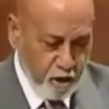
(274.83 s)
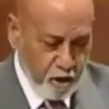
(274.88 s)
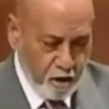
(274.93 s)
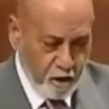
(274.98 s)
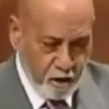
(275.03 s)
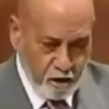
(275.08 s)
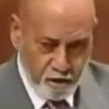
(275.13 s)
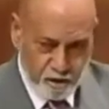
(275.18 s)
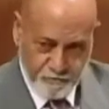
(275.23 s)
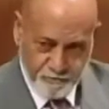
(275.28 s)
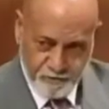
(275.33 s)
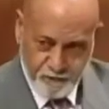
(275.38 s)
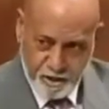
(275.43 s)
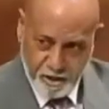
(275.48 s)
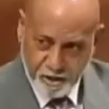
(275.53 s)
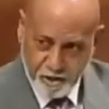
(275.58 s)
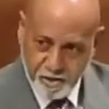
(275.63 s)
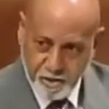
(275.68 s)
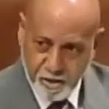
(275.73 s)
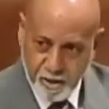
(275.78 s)
all of
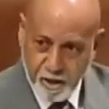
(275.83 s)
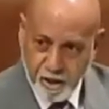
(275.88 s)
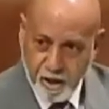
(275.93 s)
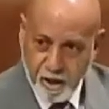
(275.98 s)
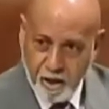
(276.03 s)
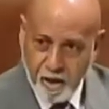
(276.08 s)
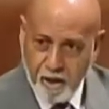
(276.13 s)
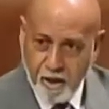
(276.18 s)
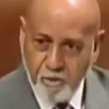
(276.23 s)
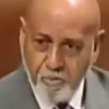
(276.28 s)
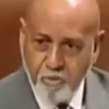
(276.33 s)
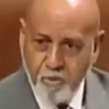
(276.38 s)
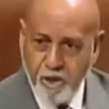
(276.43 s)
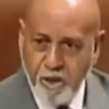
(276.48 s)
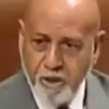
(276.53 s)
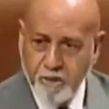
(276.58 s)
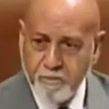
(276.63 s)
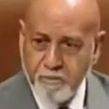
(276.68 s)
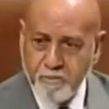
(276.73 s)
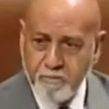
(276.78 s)
us,
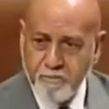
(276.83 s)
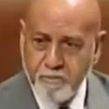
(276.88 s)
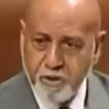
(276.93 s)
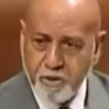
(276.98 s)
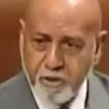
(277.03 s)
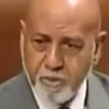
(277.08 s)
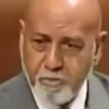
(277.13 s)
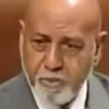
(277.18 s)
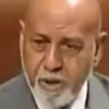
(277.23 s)
when Mr.